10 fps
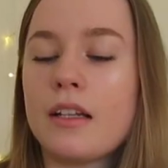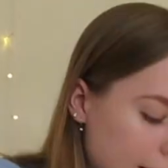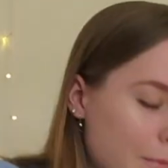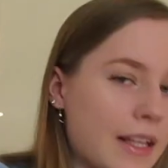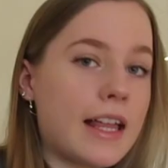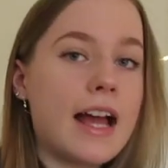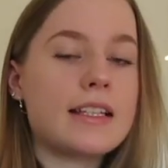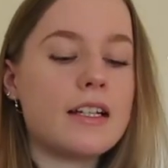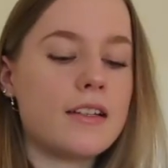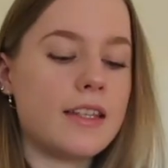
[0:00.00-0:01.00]
And then my
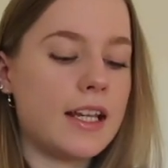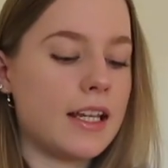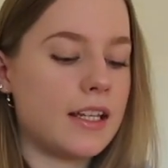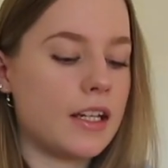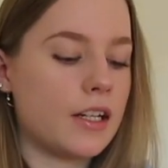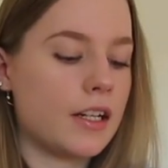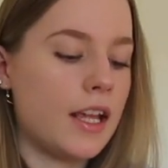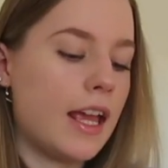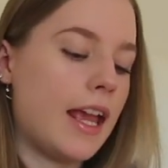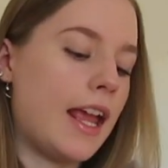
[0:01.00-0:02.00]
last little thing in here
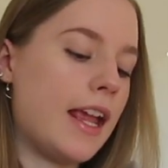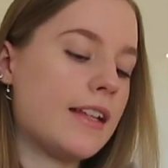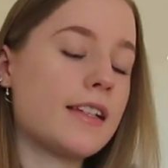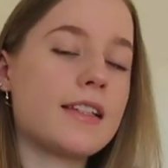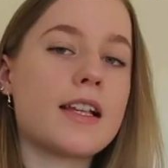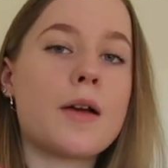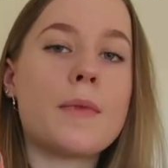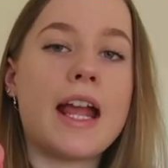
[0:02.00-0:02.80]
is some